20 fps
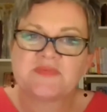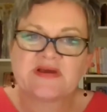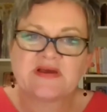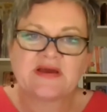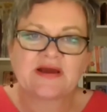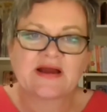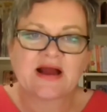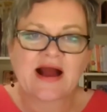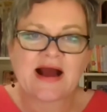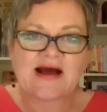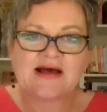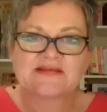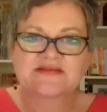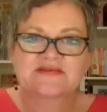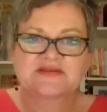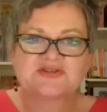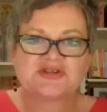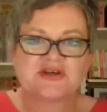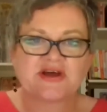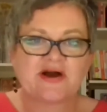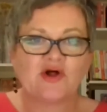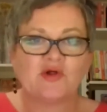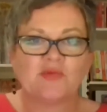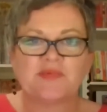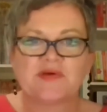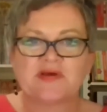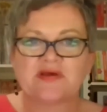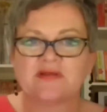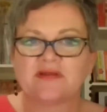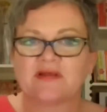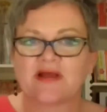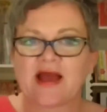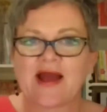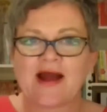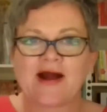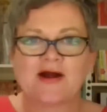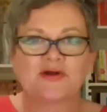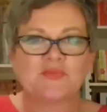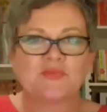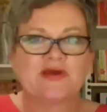being asked to help in
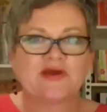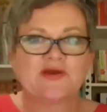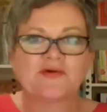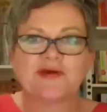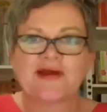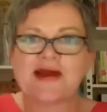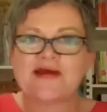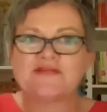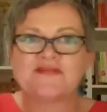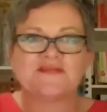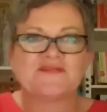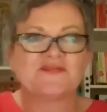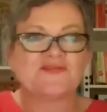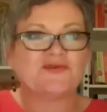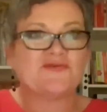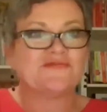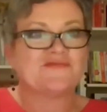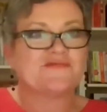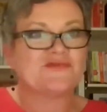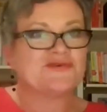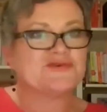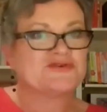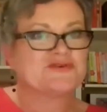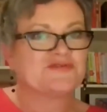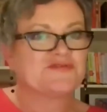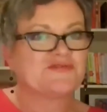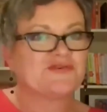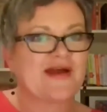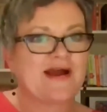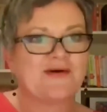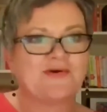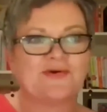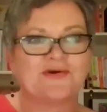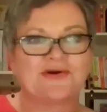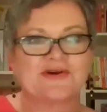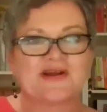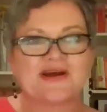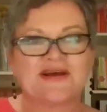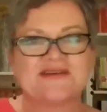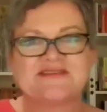how do we create this new future for our
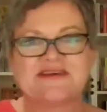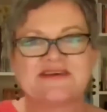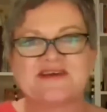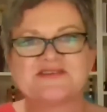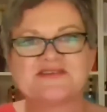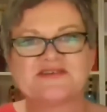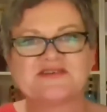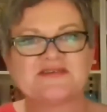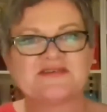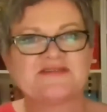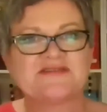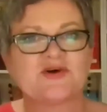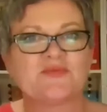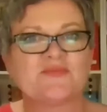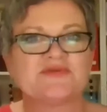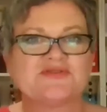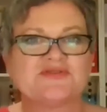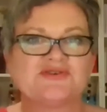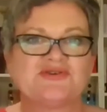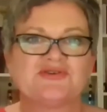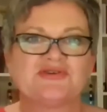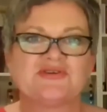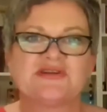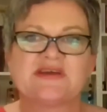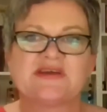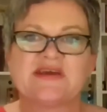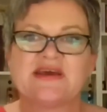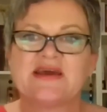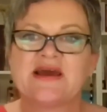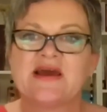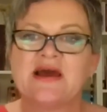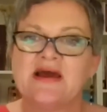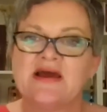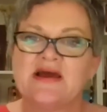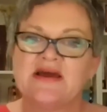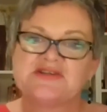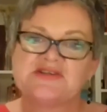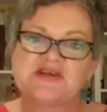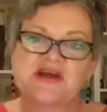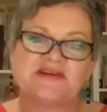organisation, this opportunity.
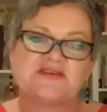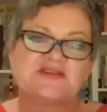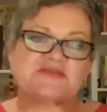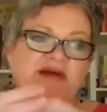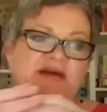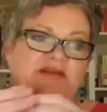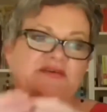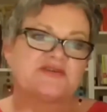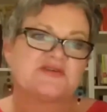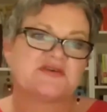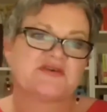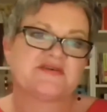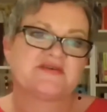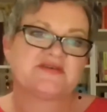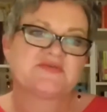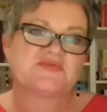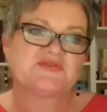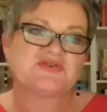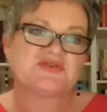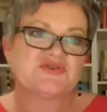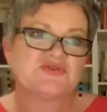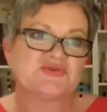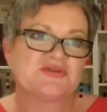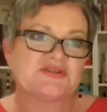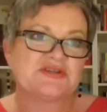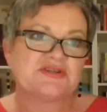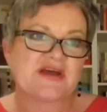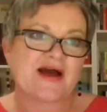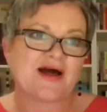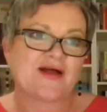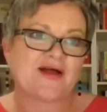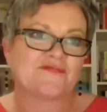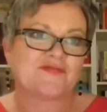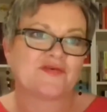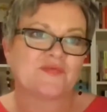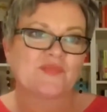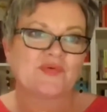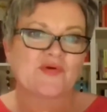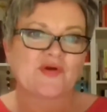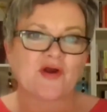Change managers were stood down
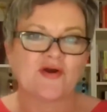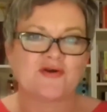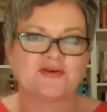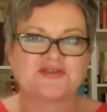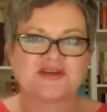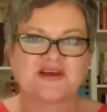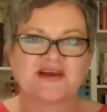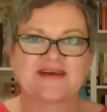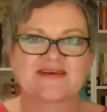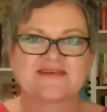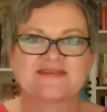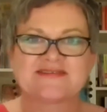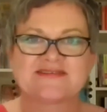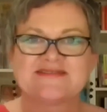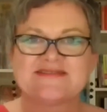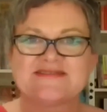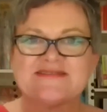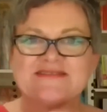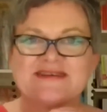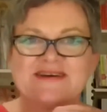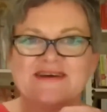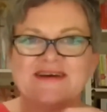from projects.